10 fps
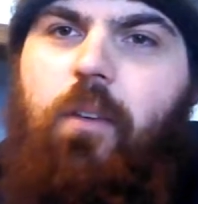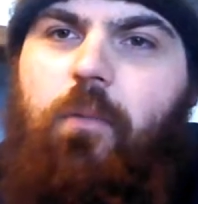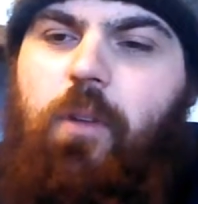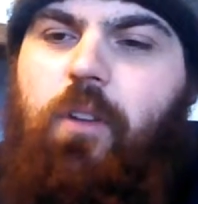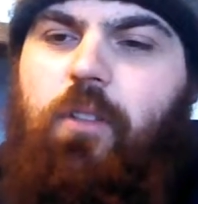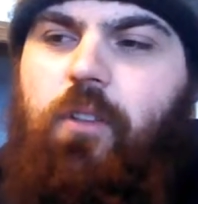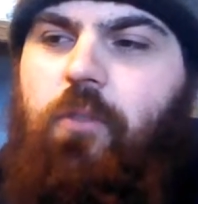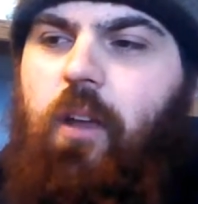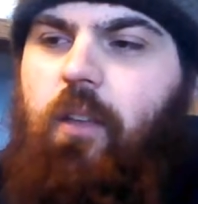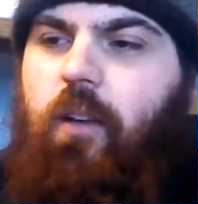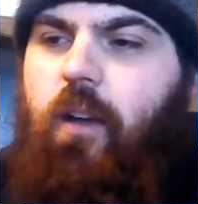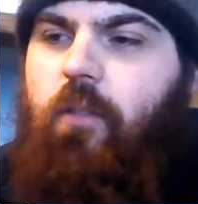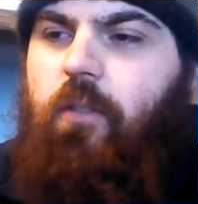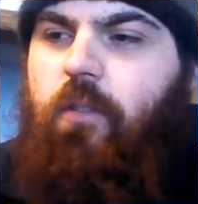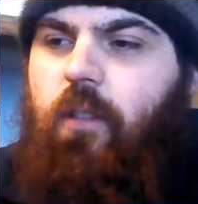we took the trailer
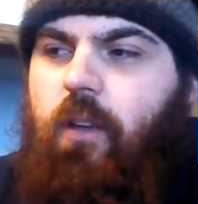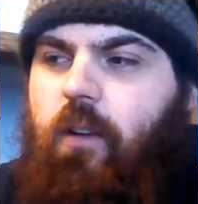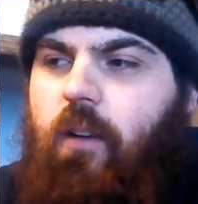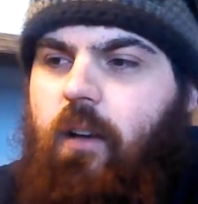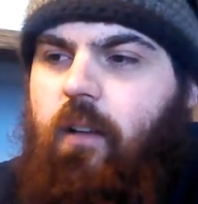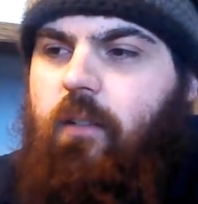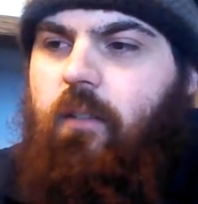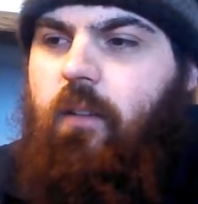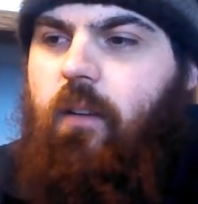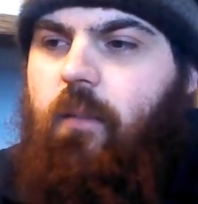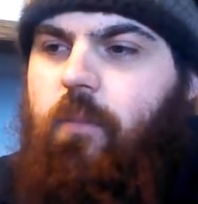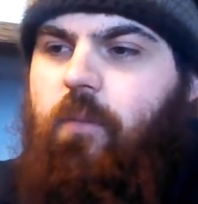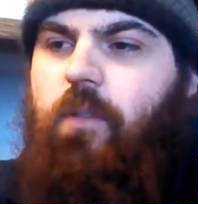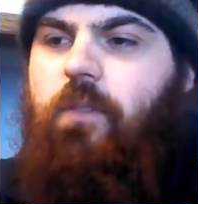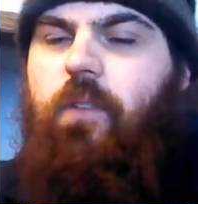out earlier on. There
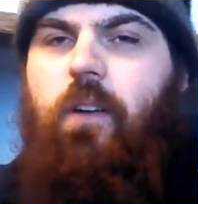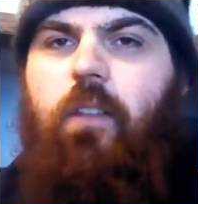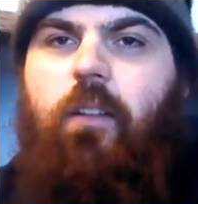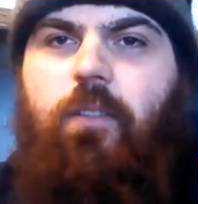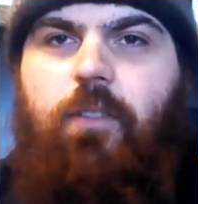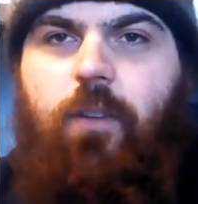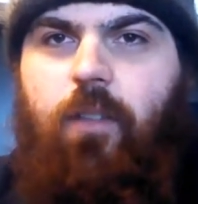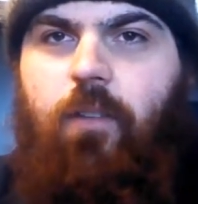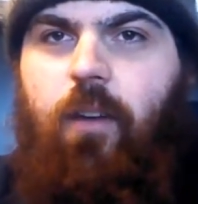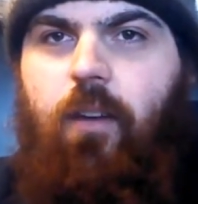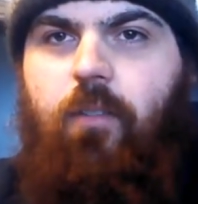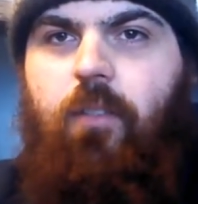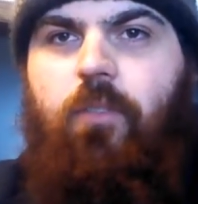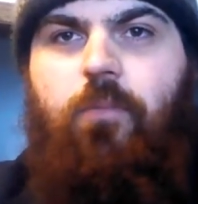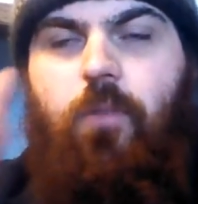was very little snow on the ground.
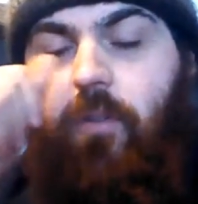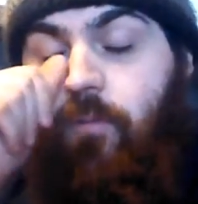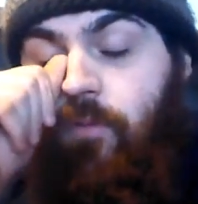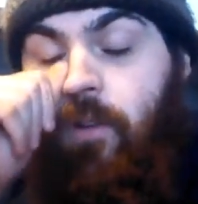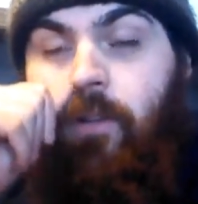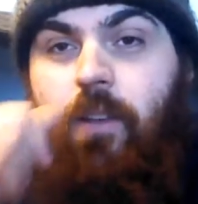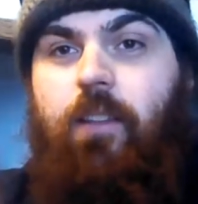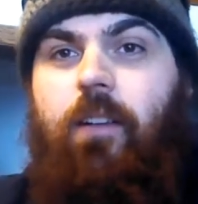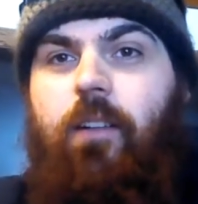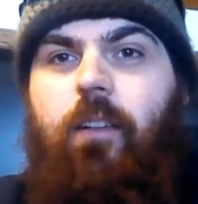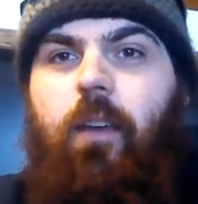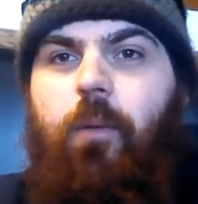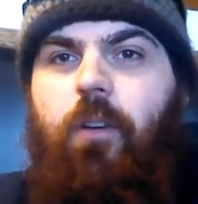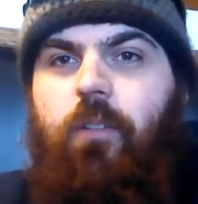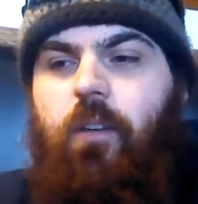The roads were fairly clear, and
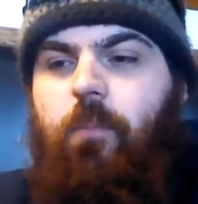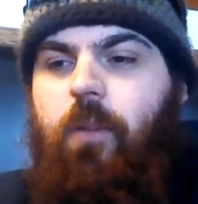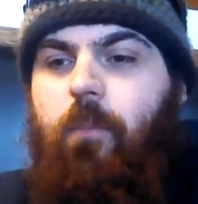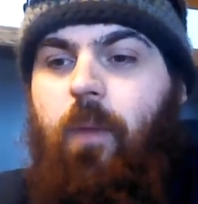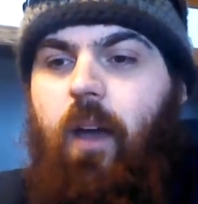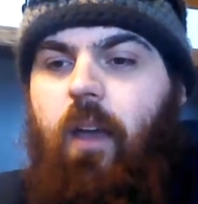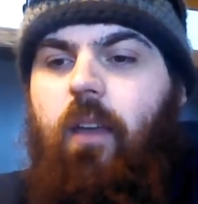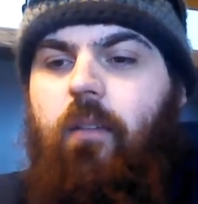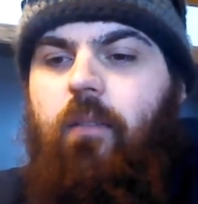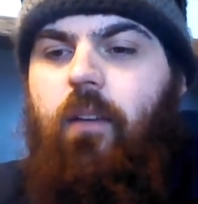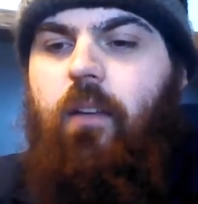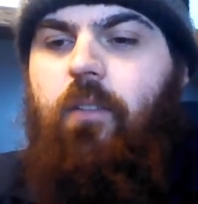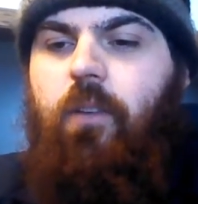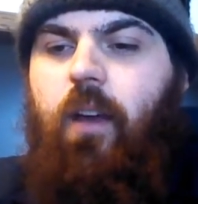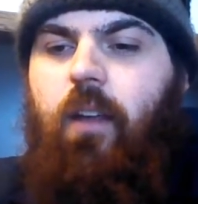we hooked it up to my
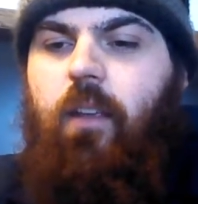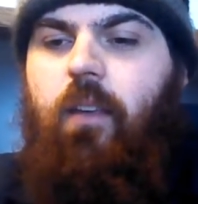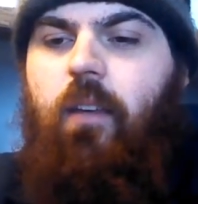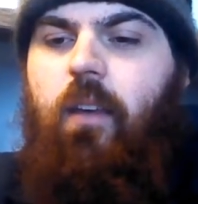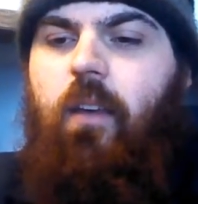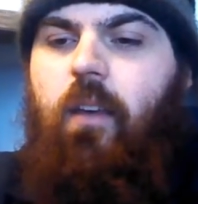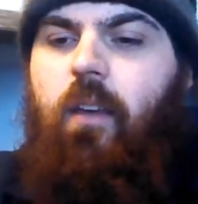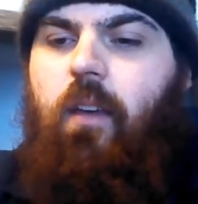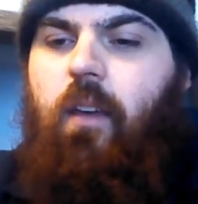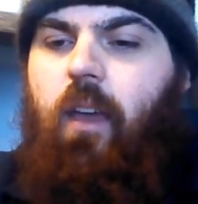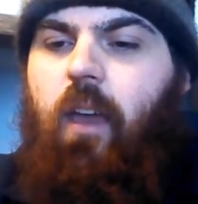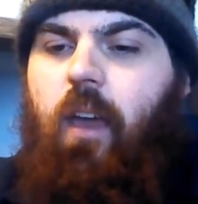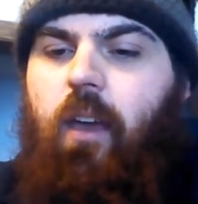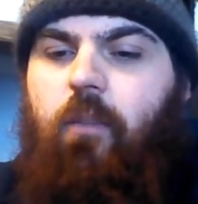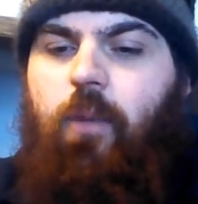Ducati.
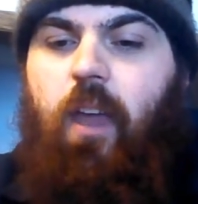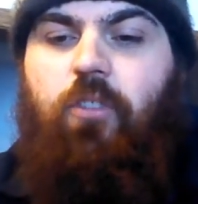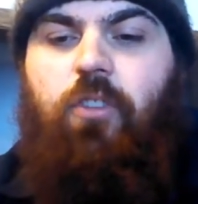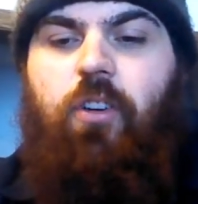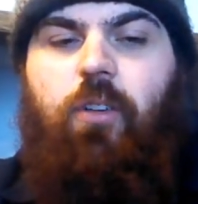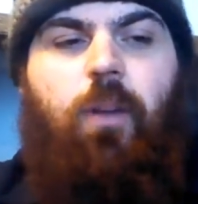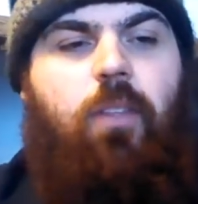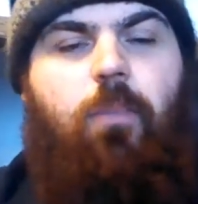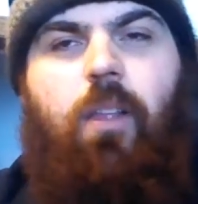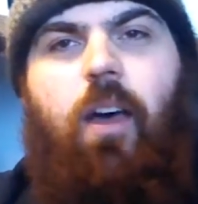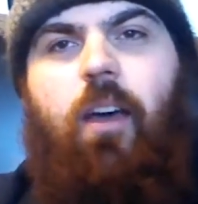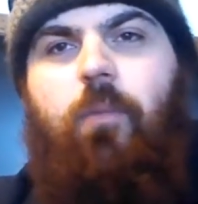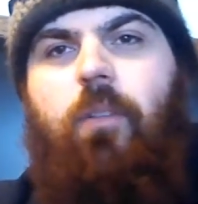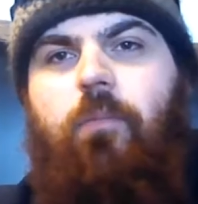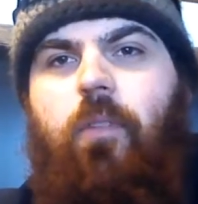And we actually took it around the block.
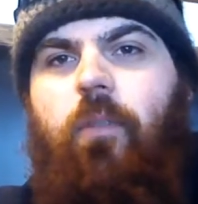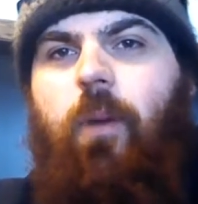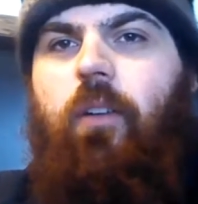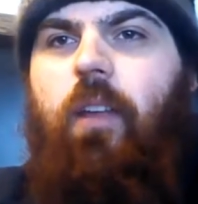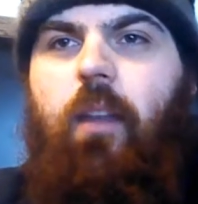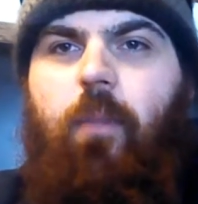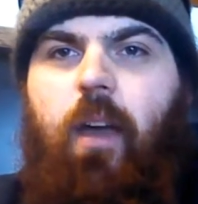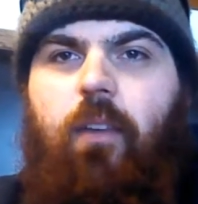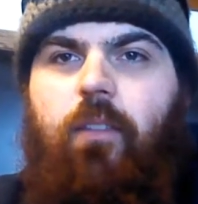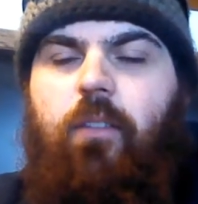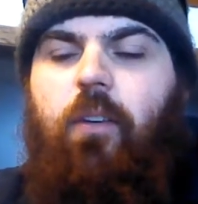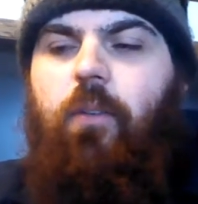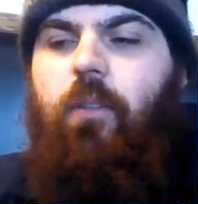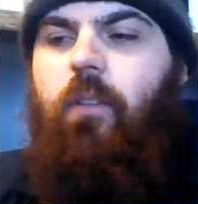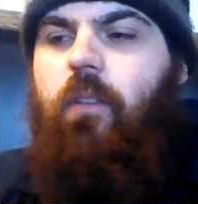We rode about 10 miles in
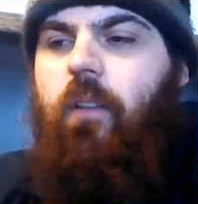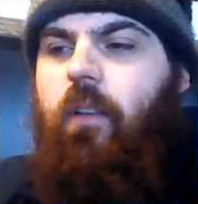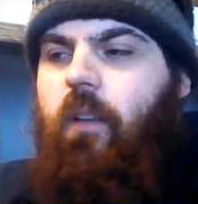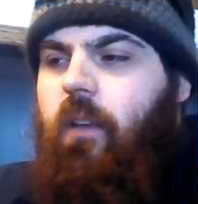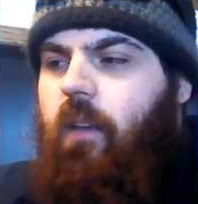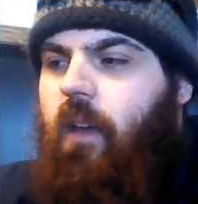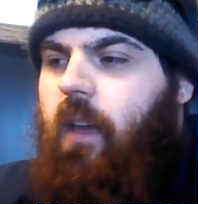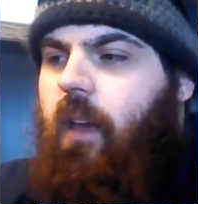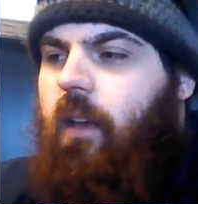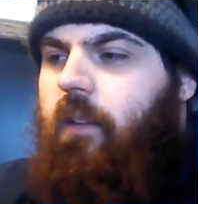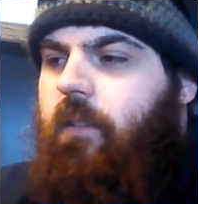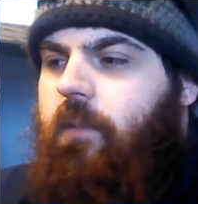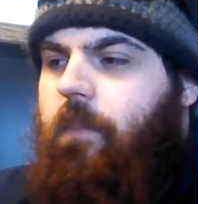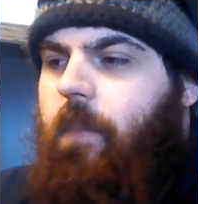total, and